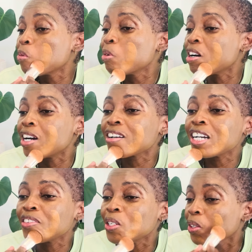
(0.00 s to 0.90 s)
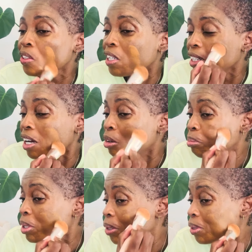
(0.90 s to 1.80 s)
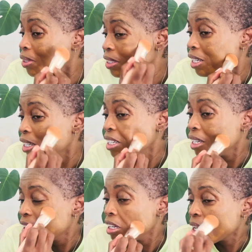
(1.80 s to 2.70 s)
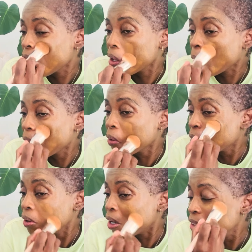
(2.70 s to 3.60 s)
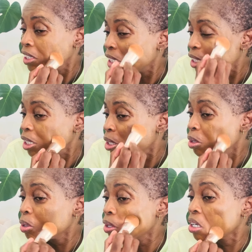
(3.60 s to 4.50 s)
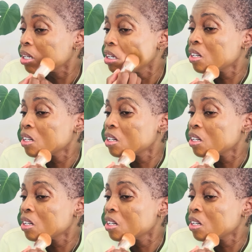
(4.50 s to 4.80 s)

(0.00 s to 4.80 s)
but I can't use it now because, I'll just look